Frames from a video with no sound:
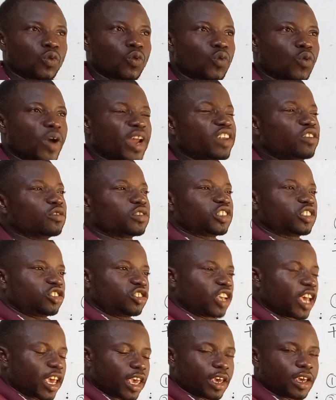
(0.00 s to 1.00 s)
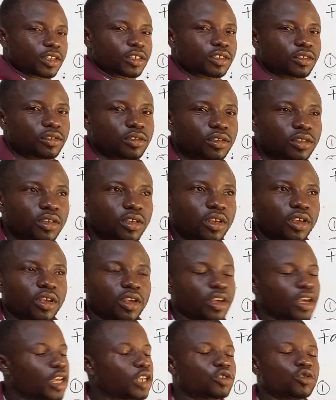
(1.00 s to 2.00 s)
When you shake it,
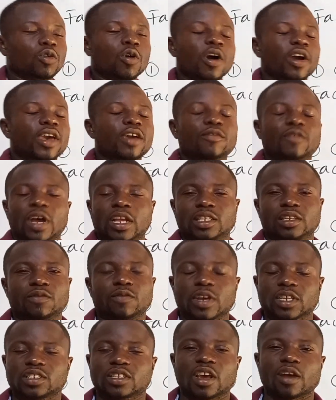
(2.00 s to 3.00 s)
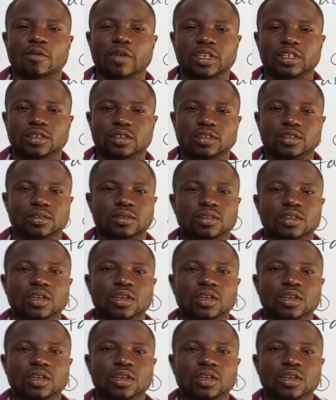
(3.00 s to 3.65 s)
it will occur at a faster rate.